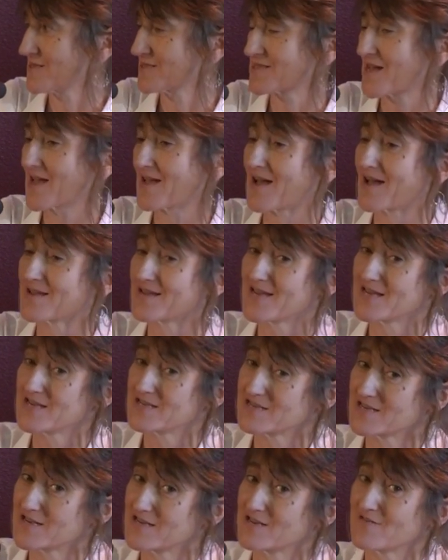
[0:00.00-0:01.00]
I say, and he
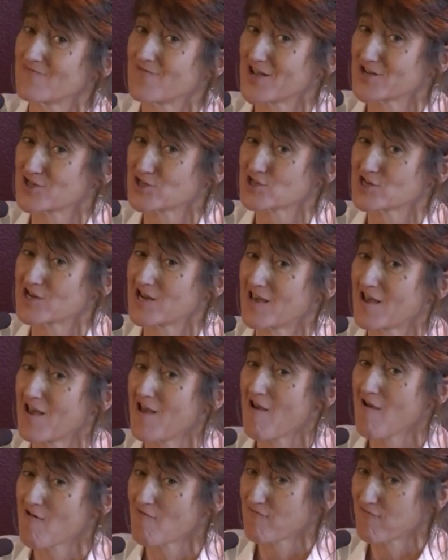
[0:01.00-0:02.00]
did eventually
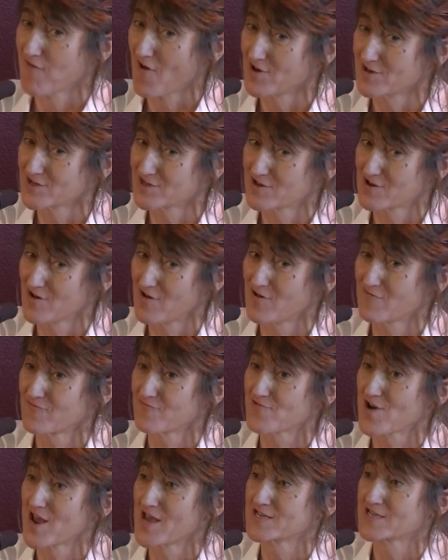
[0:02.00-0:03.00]
find a
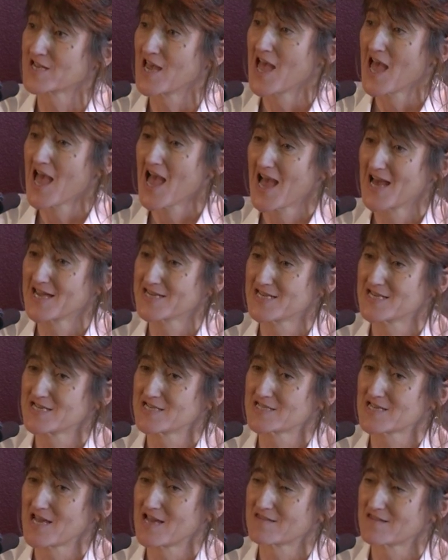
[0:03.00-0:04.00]
girlfriend, and he
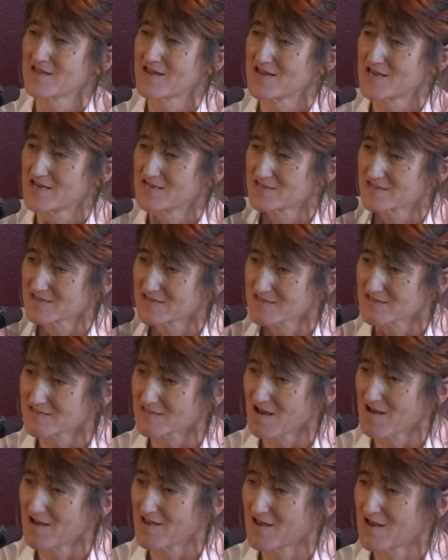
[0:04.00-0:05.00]
said that his
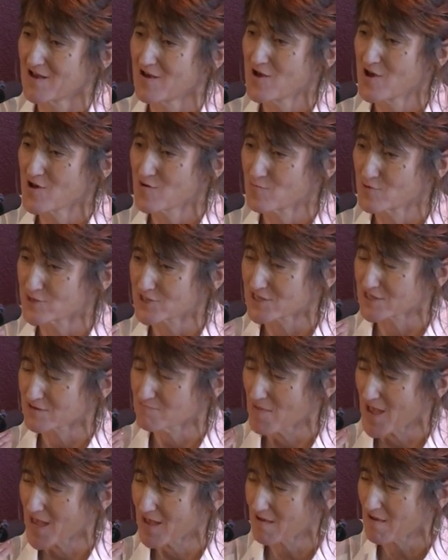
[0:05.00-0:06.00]
desire was to
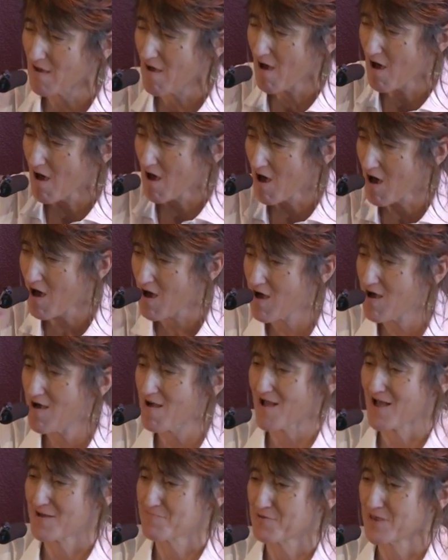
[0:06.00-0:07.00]
make her
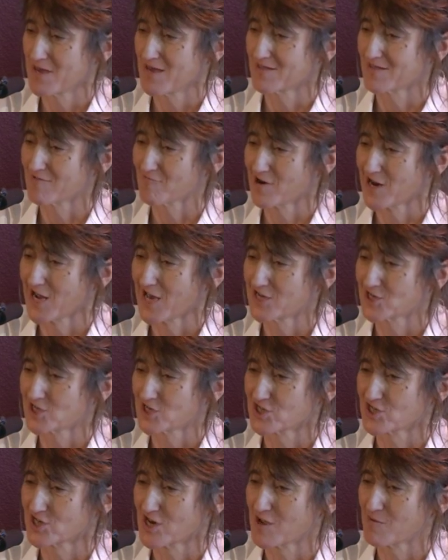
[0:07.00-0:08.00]
happy in the
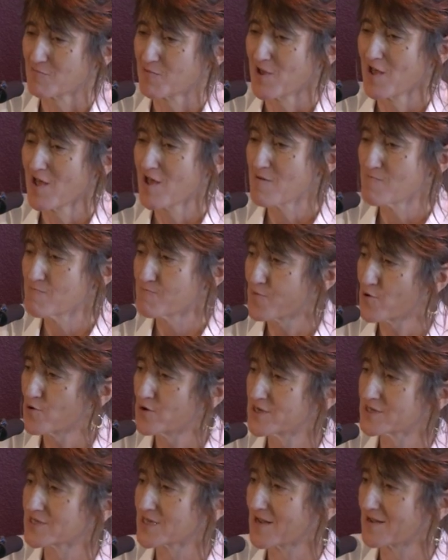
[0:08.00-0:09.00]
relationship.
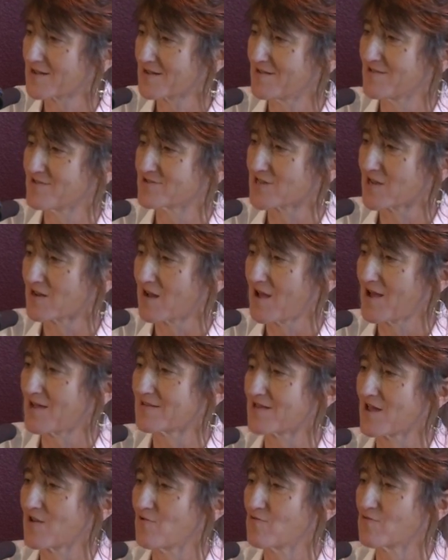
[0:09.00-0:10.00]
Boys and girls alike,
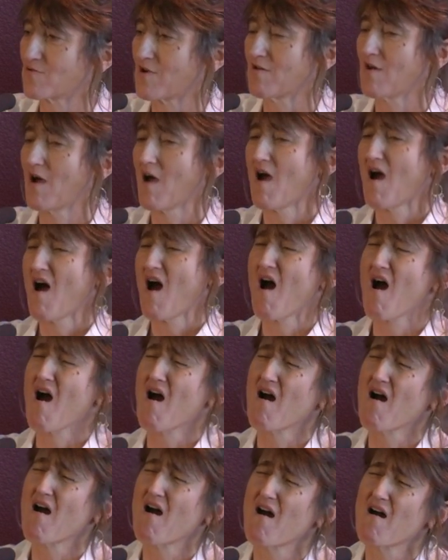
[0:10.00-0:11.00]
they all go,
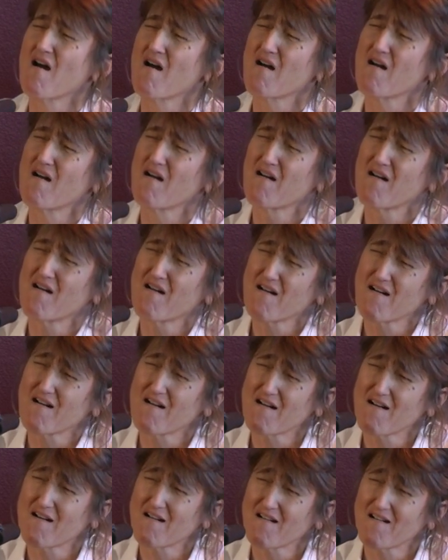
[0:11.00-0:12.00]

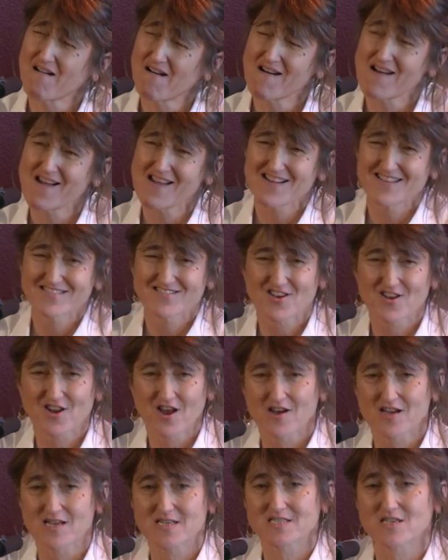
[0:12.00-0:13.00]
oh, you
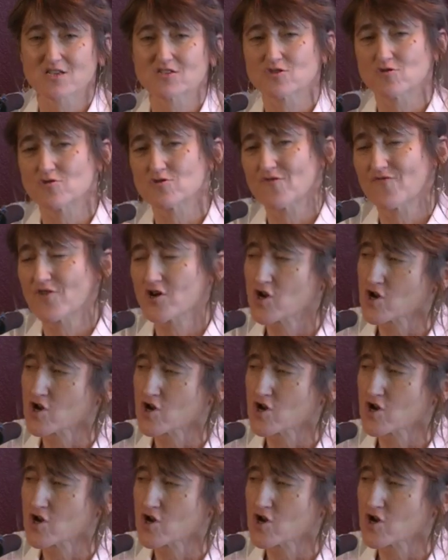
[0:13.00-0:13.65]
know, it's a sort of a